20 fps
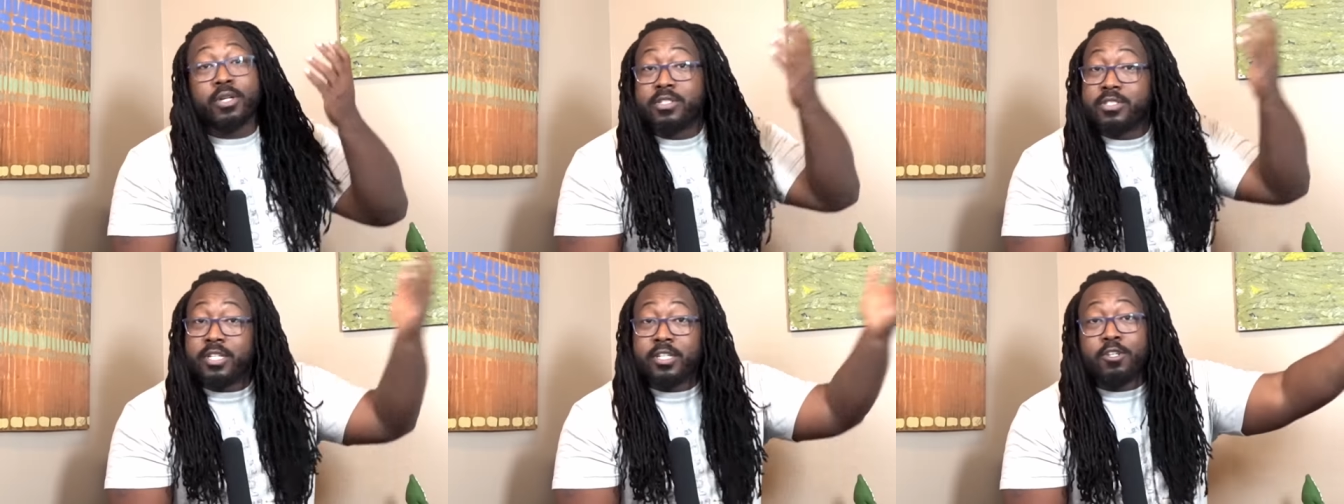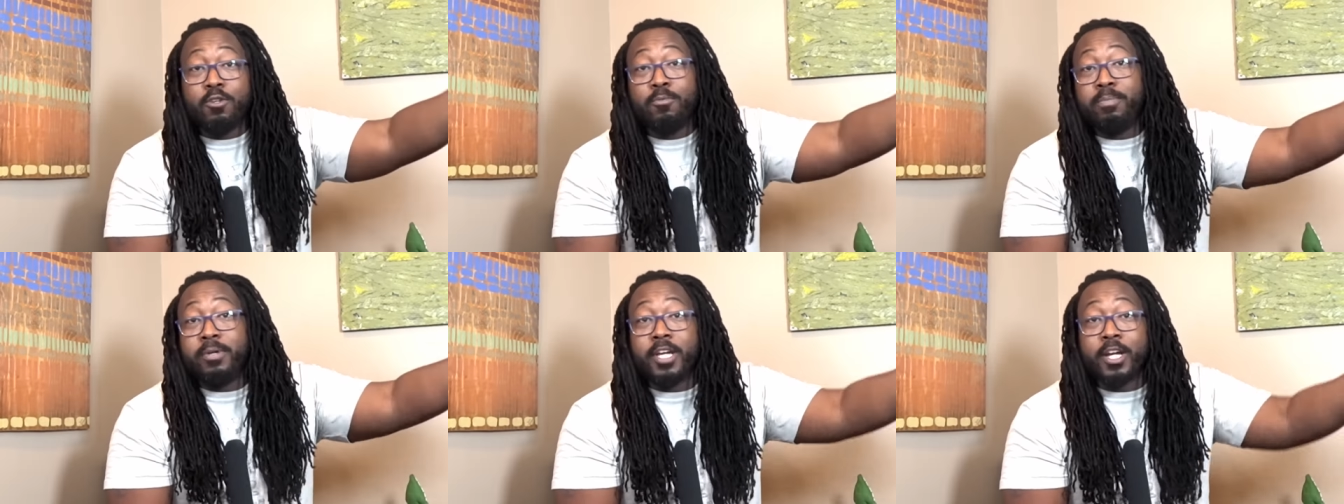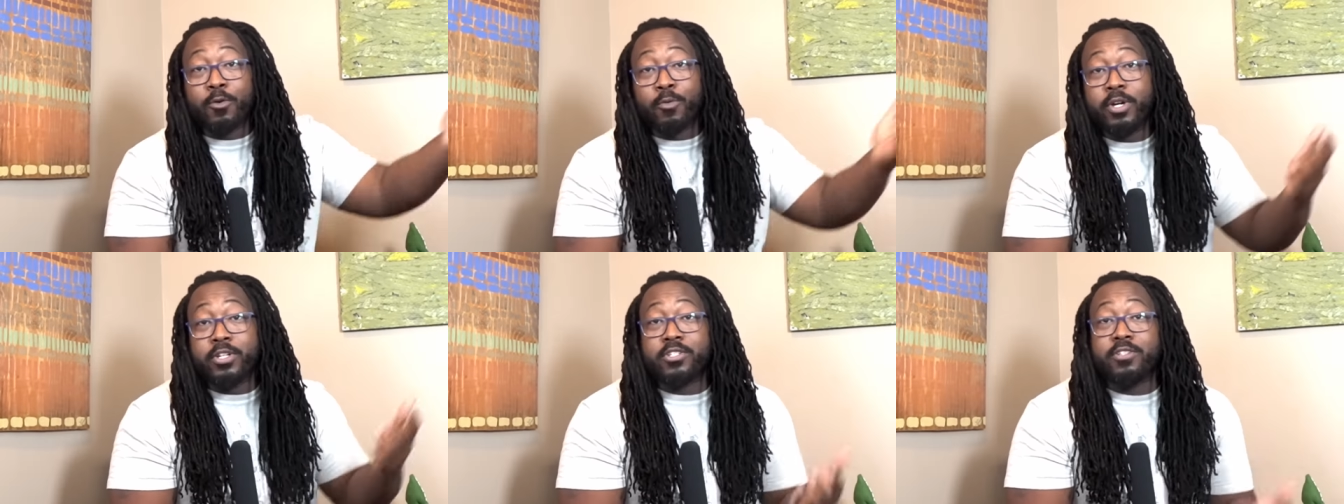continue
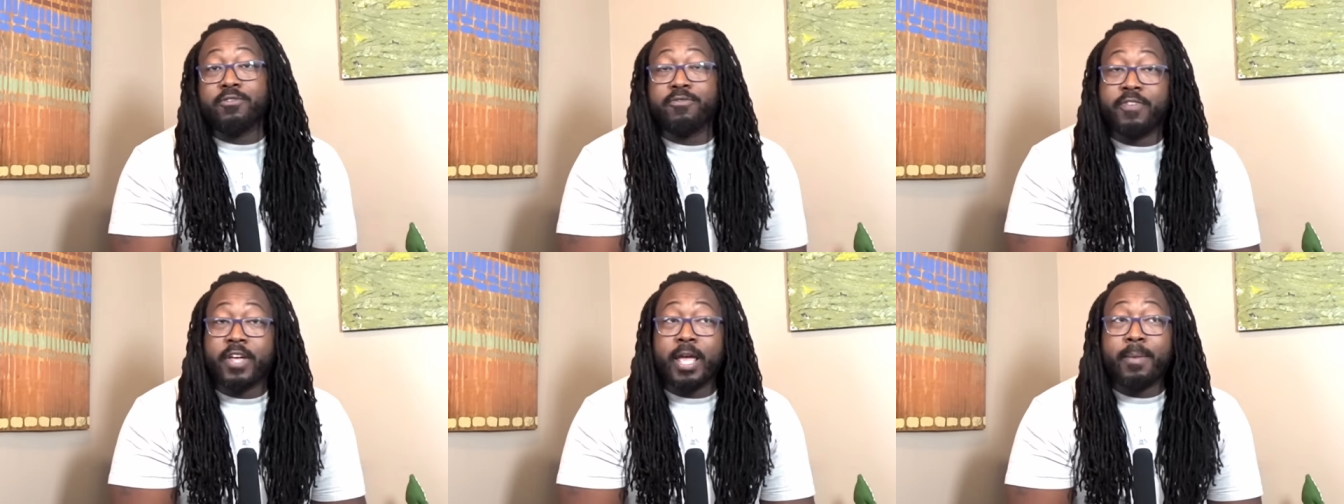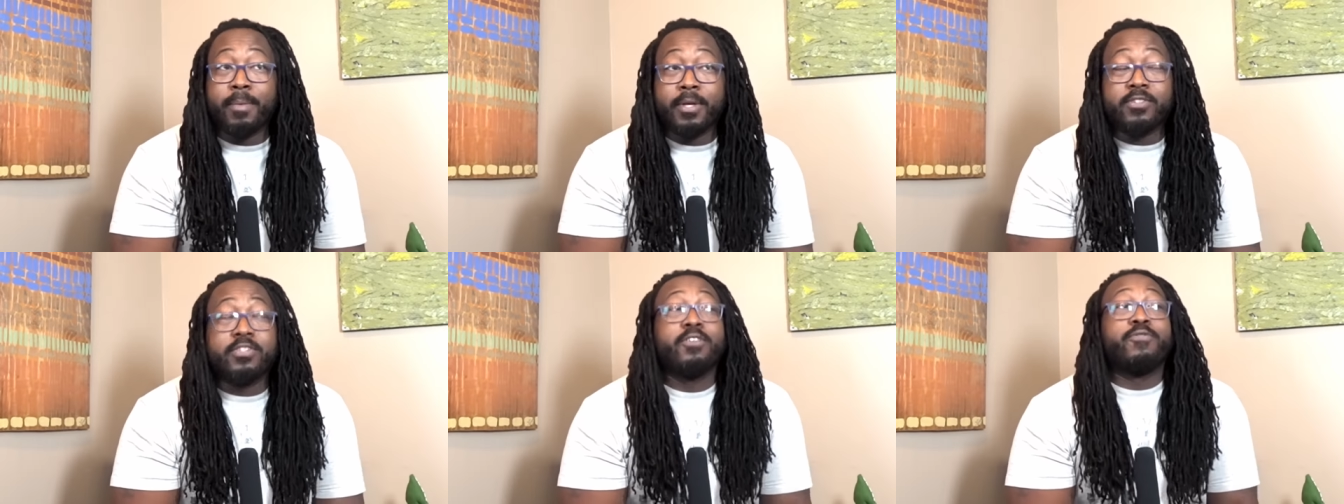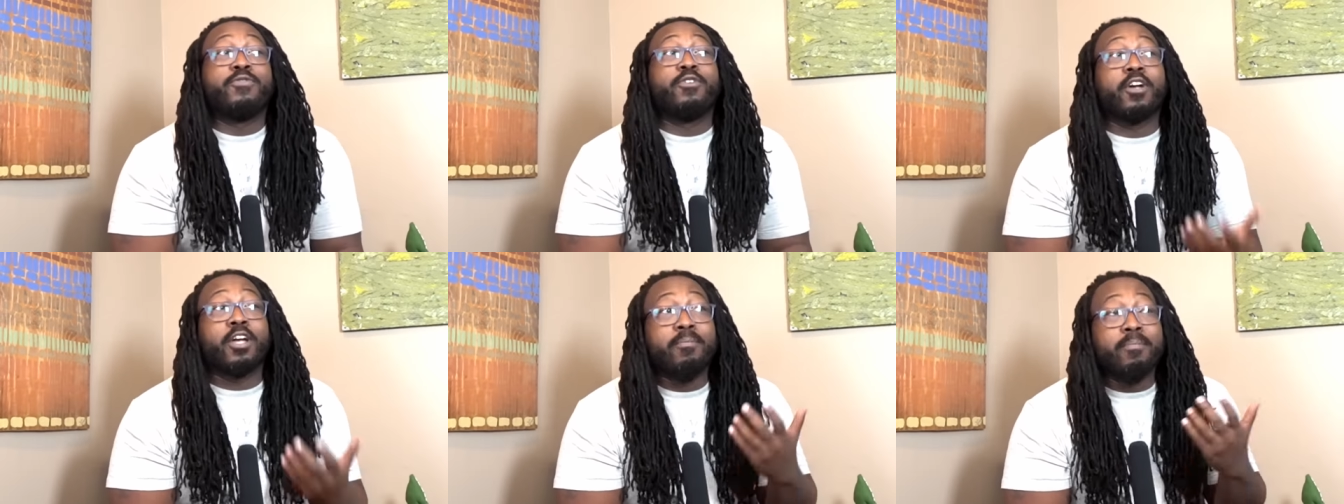being rich and famous. And
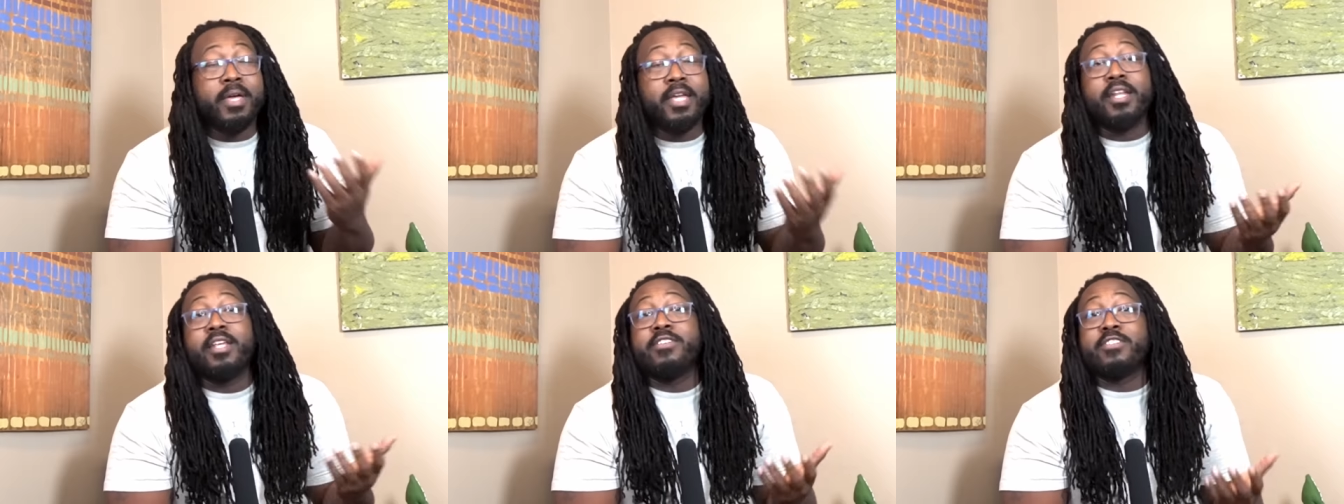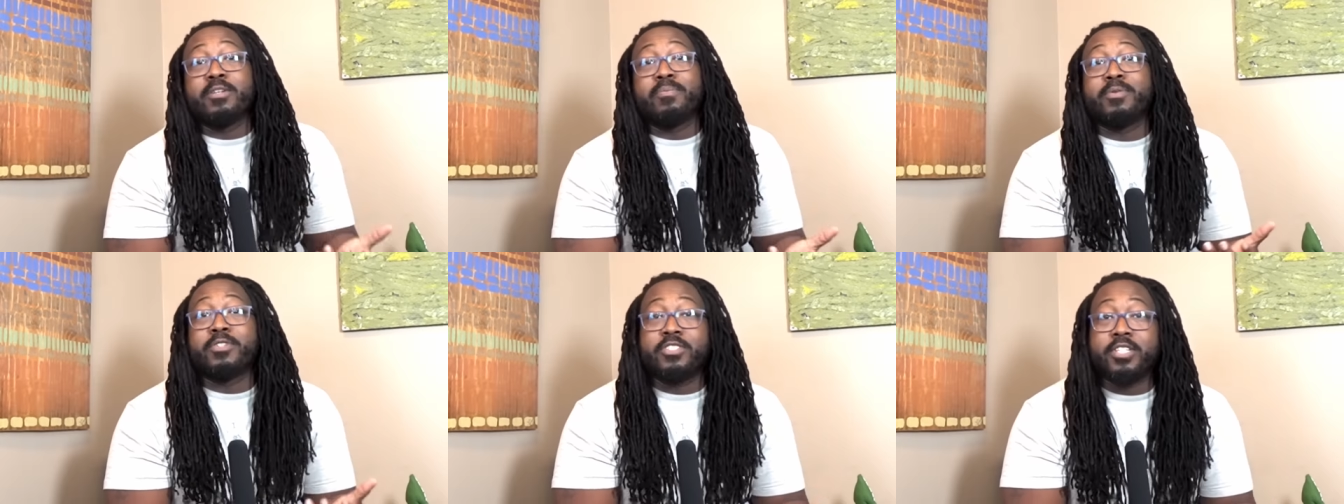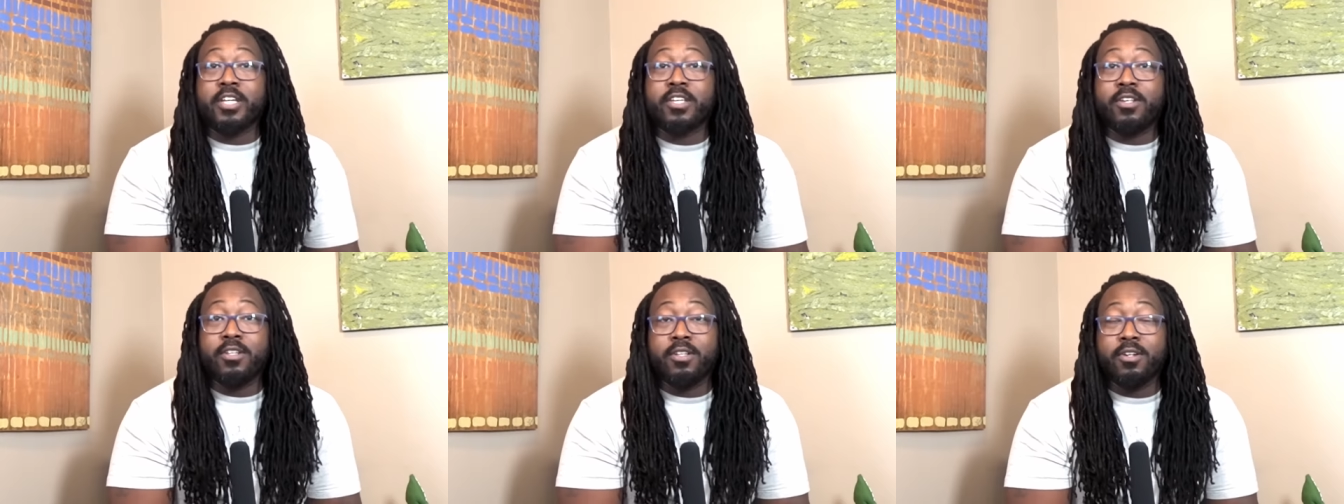for comedians in
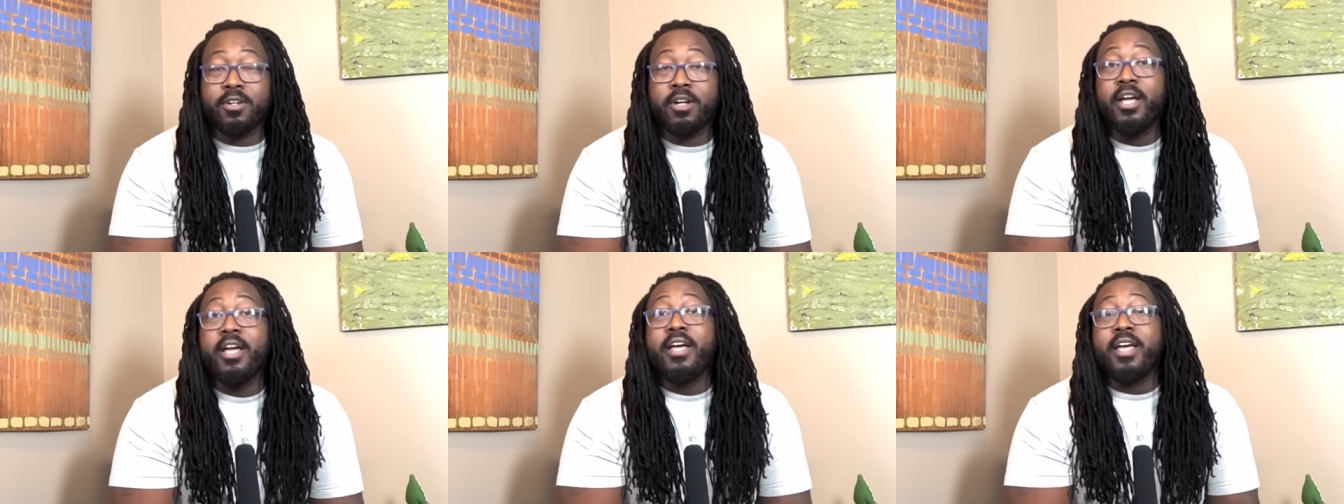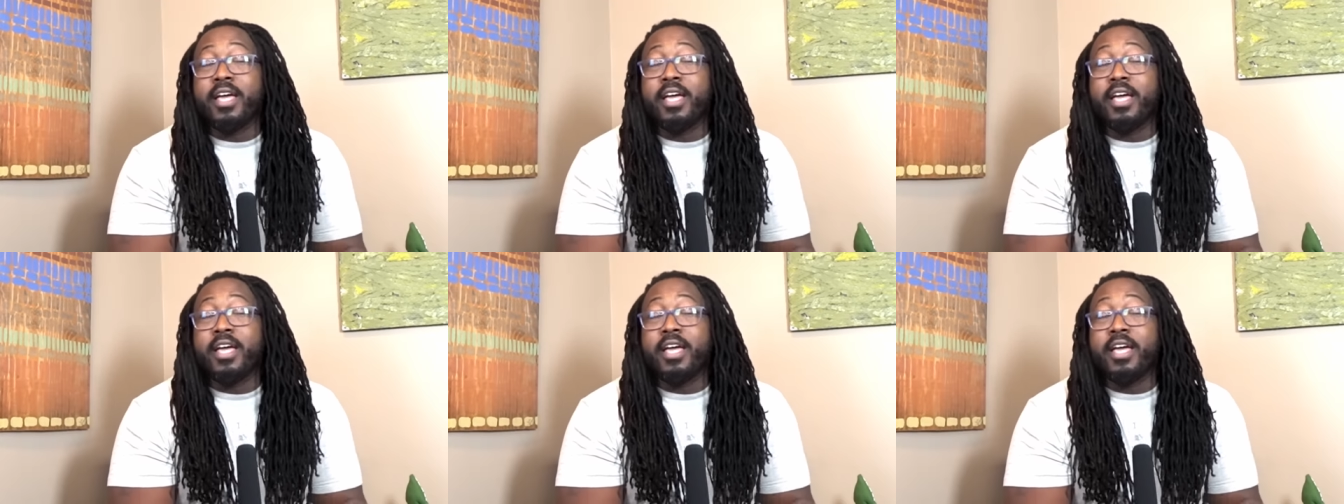particular,